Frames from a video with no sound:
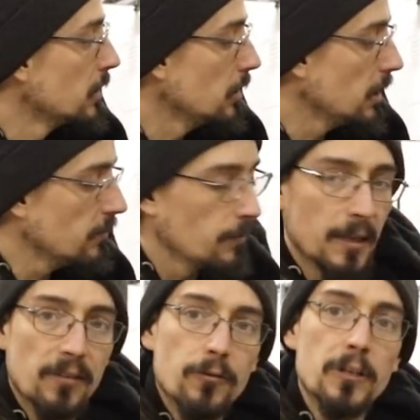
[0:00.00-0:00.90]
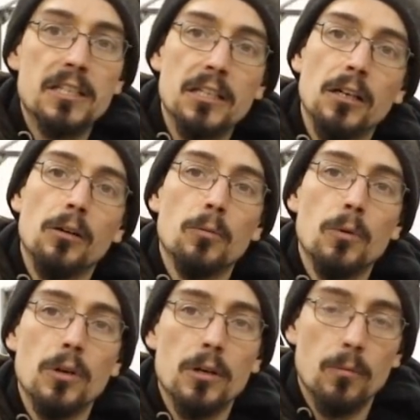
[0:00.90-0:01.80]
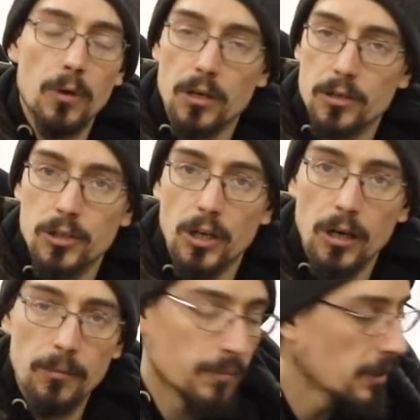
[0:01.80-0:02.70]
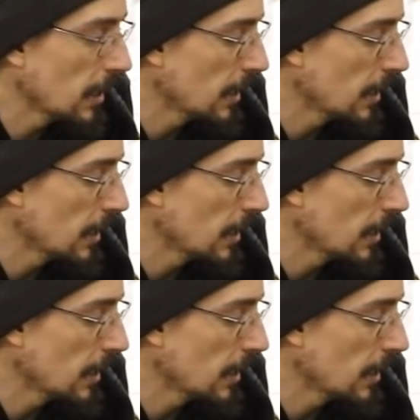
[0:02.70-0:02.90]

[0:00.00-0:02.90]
You leave them in a freezing cold workshop